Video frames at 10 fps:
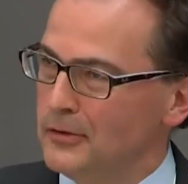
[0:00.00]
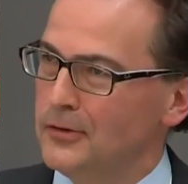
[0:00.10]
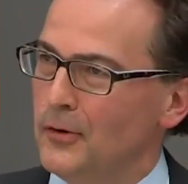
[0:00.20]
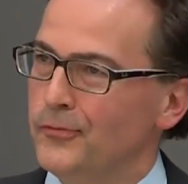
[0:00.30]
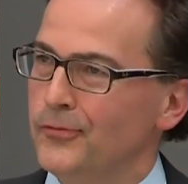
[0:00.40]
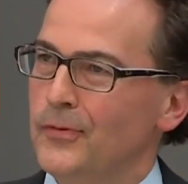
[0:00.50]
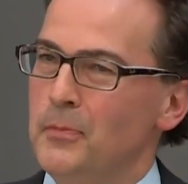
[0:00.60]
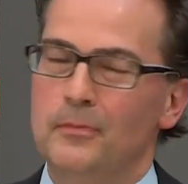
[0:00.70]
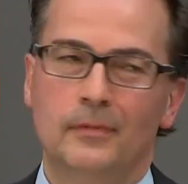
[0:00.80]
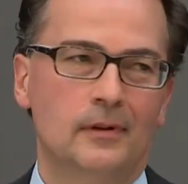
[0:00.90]
of
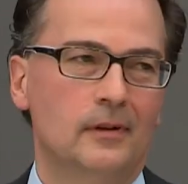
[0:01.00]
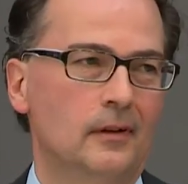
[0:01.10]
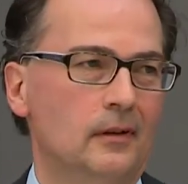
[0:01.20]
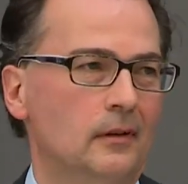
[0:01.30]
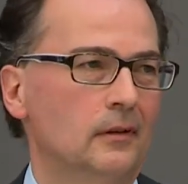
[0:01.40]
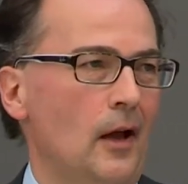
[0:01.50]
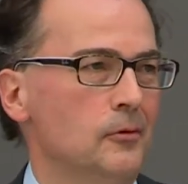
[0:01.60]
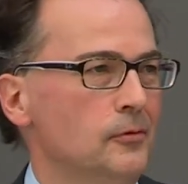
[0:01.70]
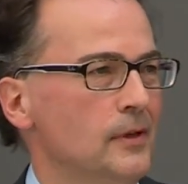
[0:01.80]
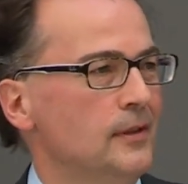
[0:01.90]

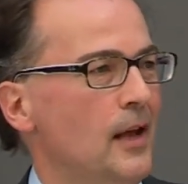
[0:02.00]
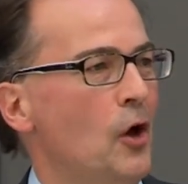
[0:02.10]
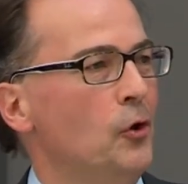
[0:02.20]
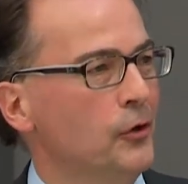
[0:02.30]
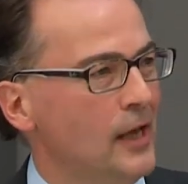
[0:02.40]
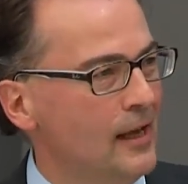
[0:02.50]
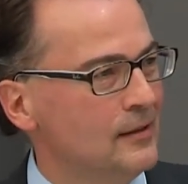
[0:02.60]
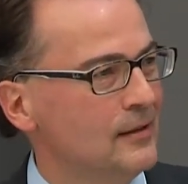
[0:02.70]
countries that are not yet